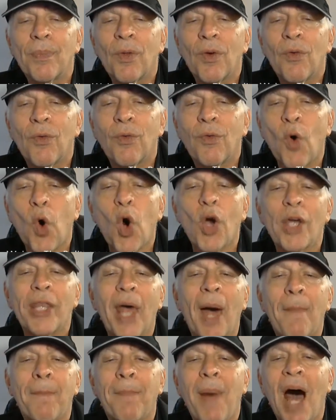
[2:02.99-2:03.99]
for
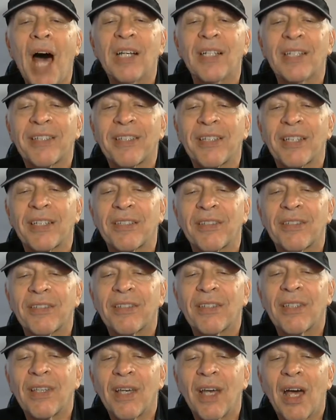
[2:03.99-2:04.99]
the
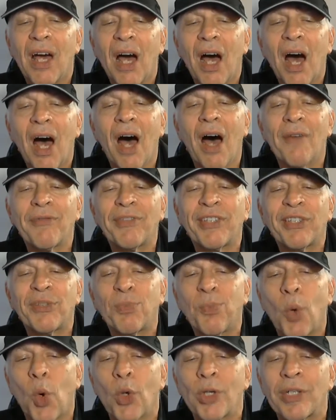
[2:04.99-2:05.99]
Politics of
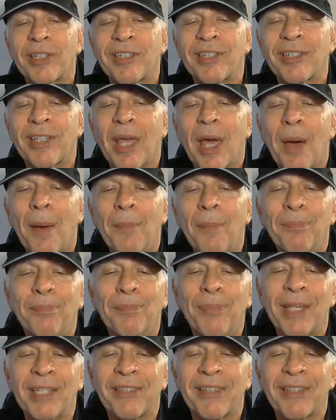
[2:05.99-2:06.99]
Sports
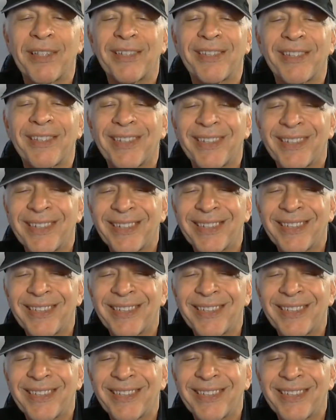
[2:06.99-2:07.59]
Business.